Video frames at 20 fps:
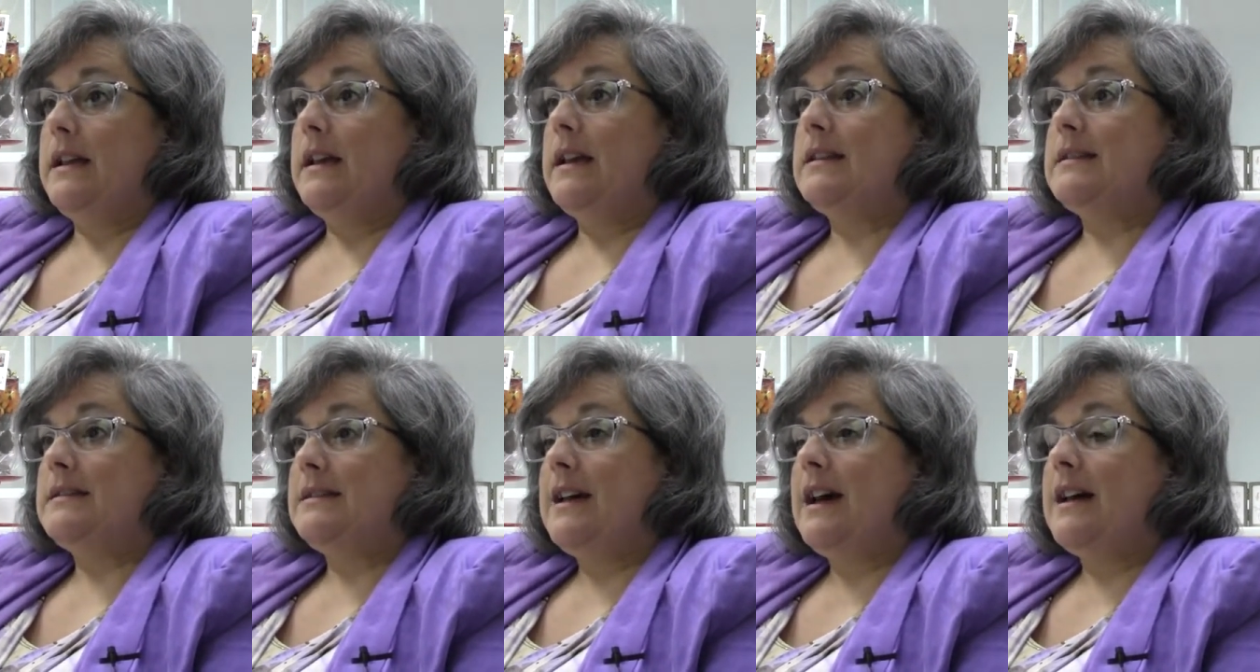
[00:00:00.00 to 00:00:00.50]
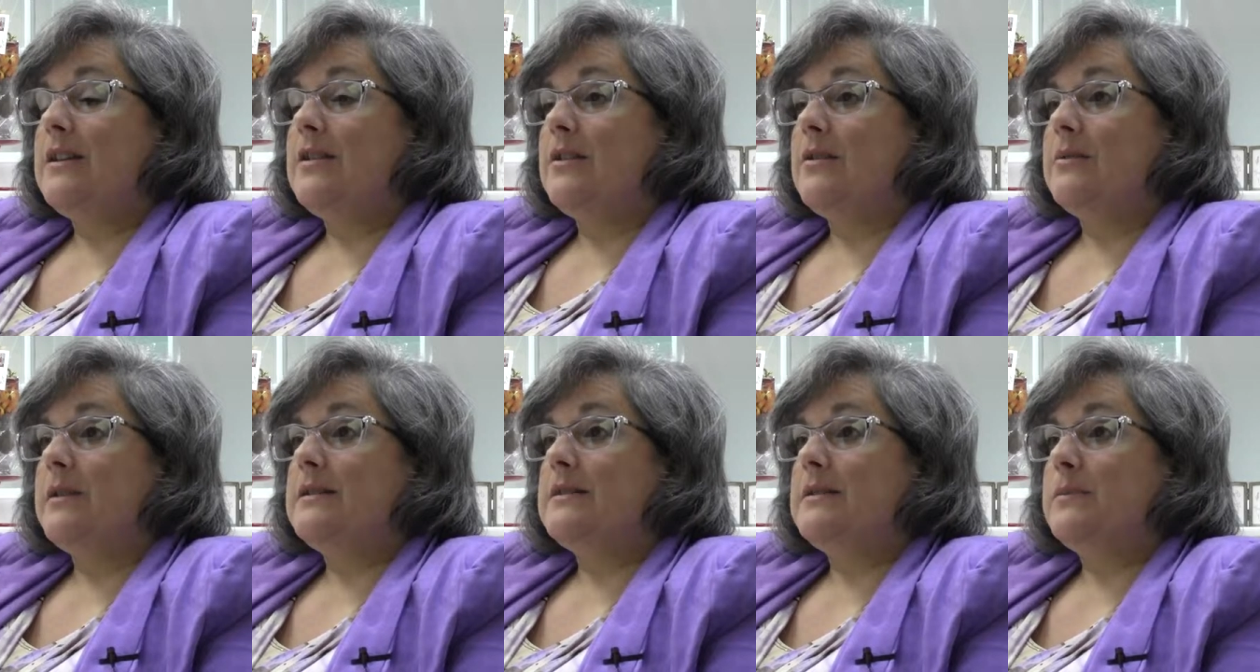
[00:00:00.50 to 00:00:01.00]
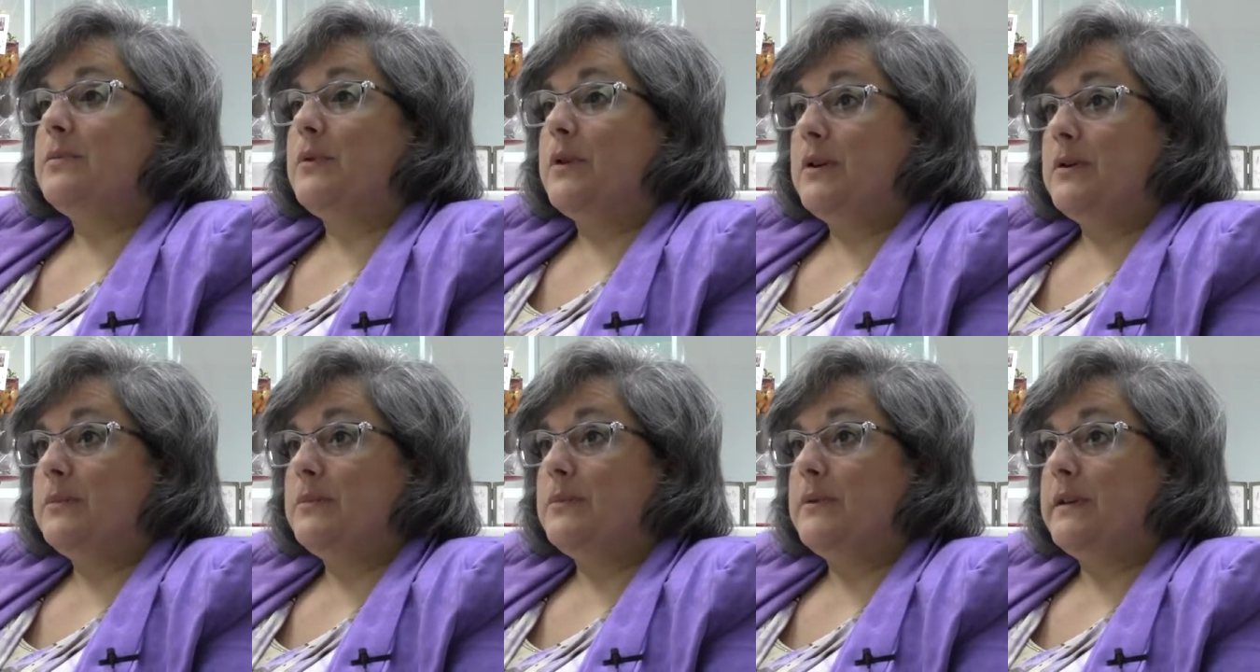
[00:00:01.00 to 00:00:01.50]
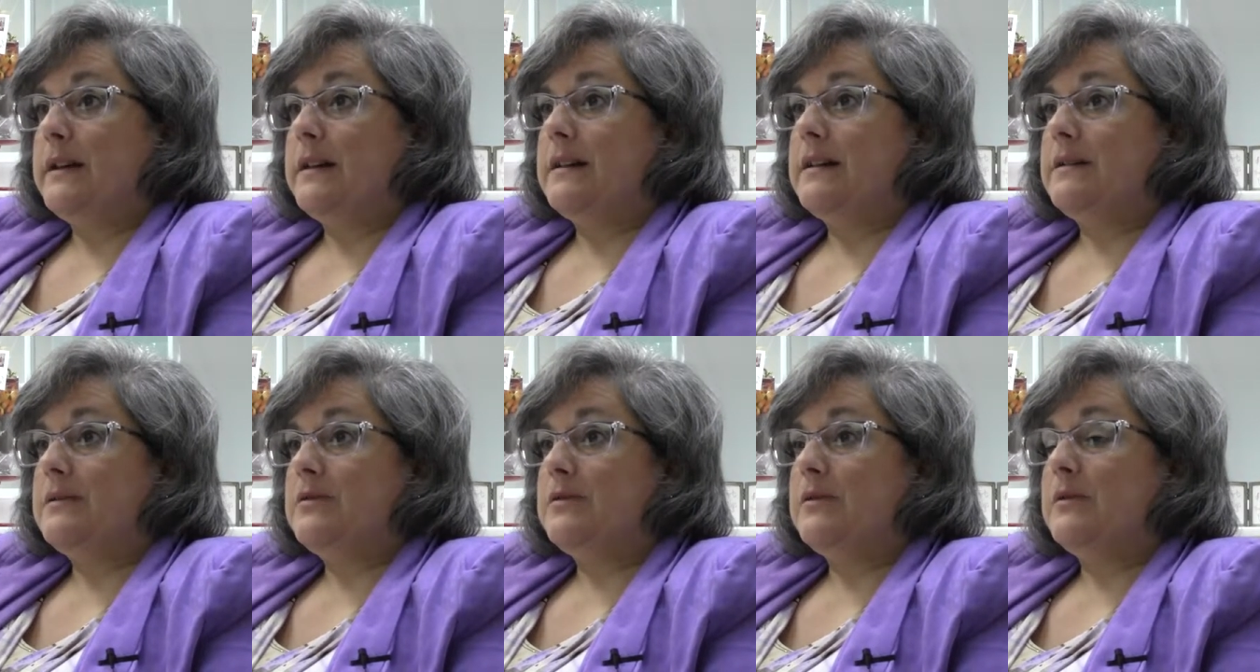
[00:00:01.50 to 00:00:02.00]
It's not always
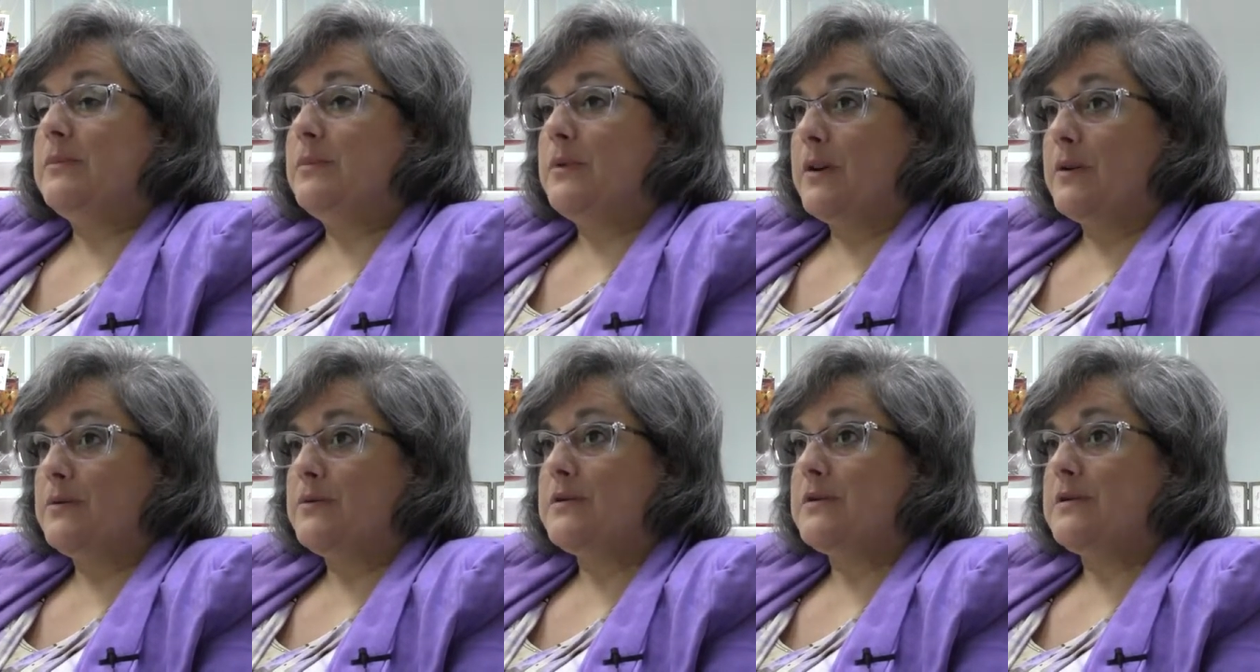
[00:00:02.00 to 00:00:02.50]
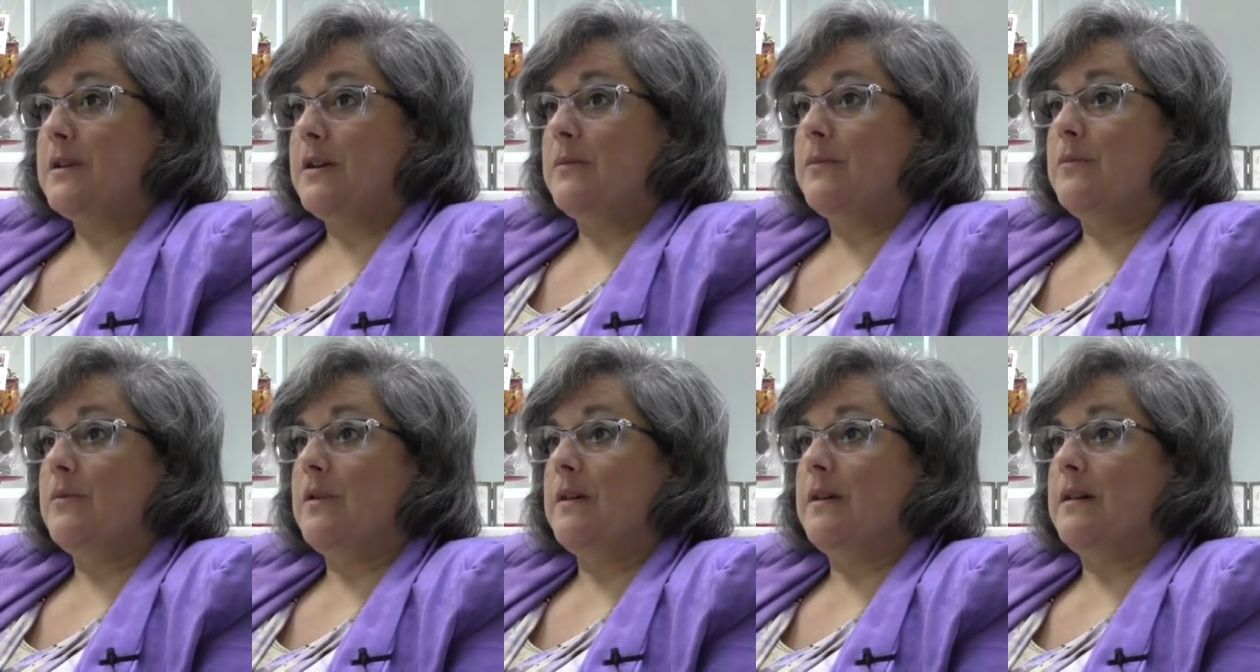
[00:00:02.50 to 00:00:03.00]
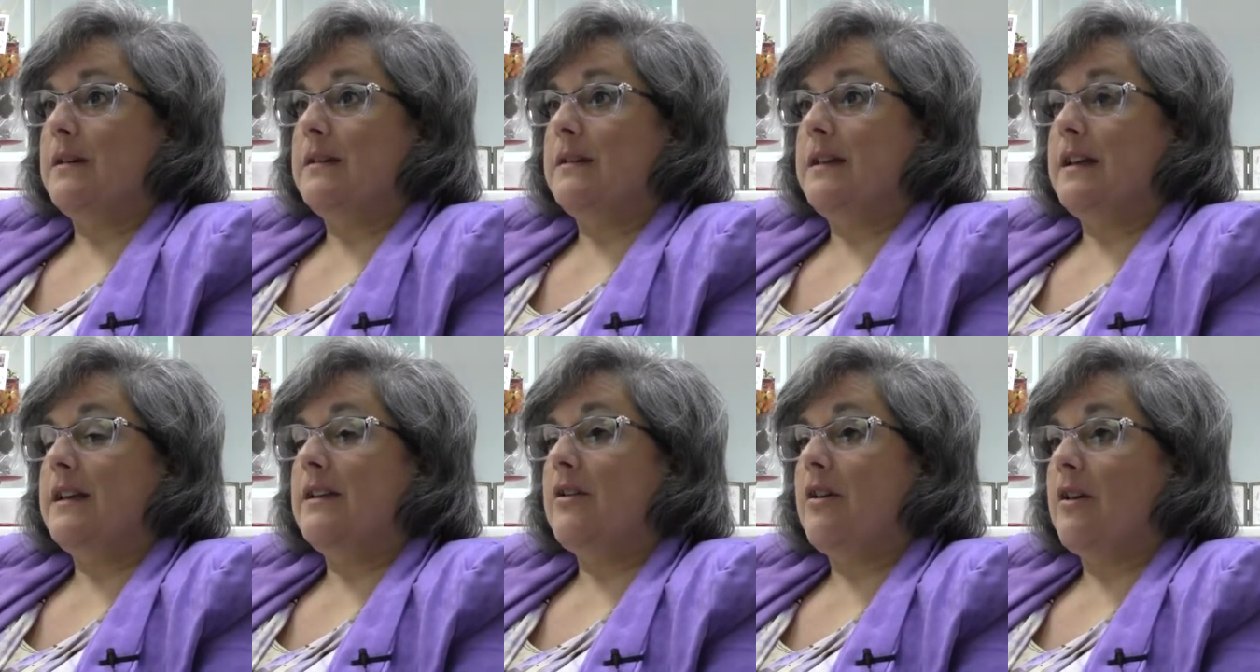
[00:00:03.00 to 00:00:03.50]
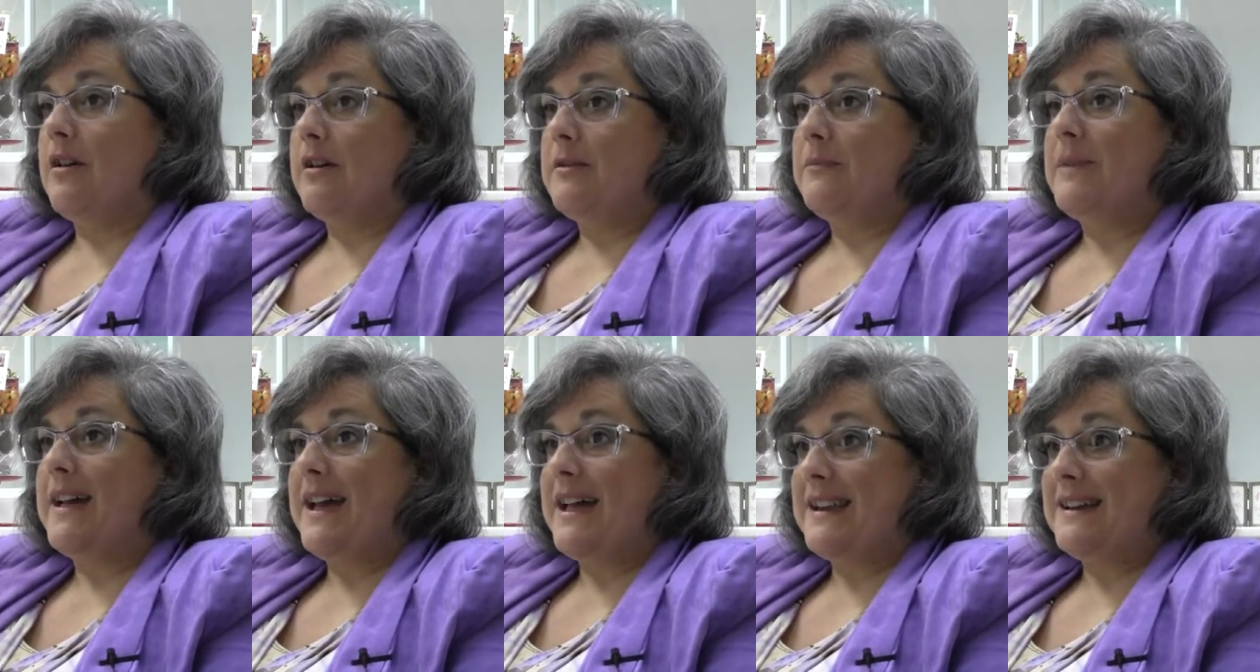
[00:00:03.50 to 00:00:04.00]
appropriate to approach someone and
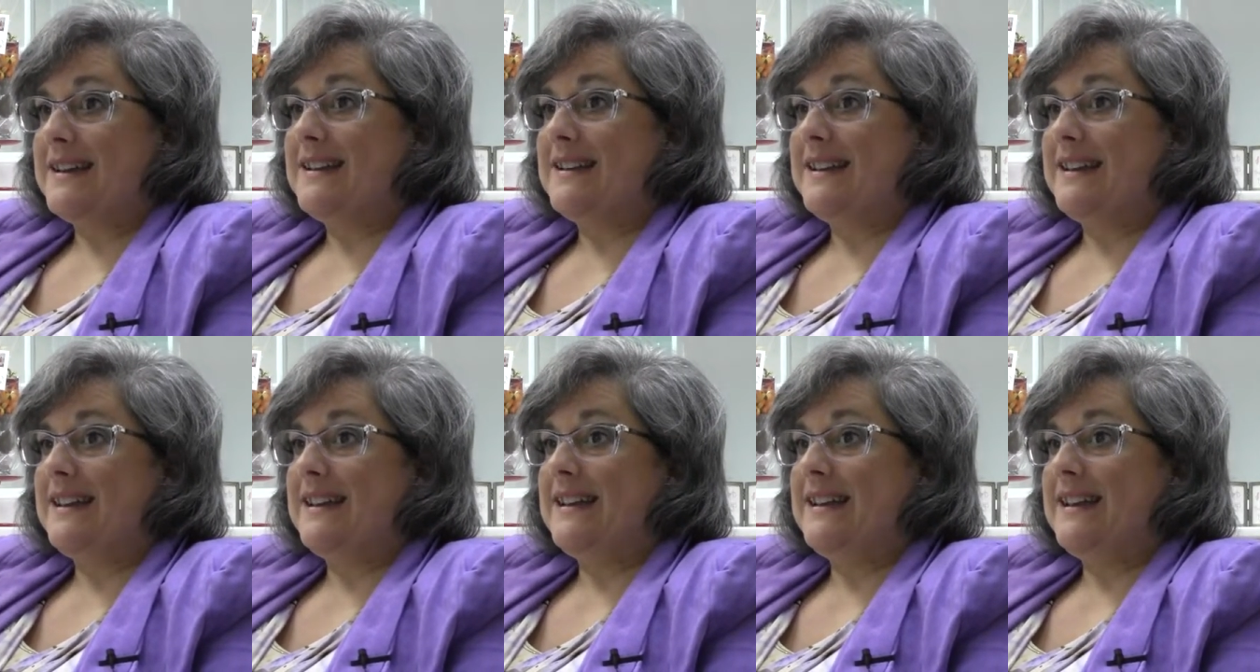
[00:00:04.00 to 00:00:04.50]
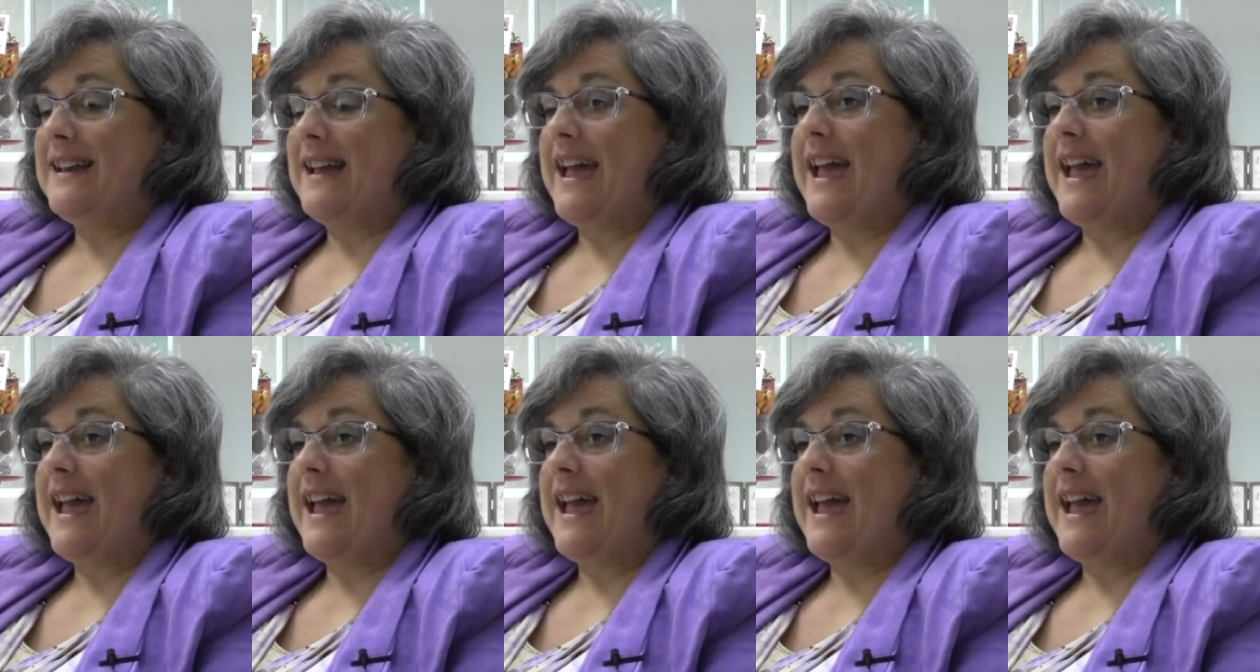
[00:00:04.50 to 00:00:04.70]
automatically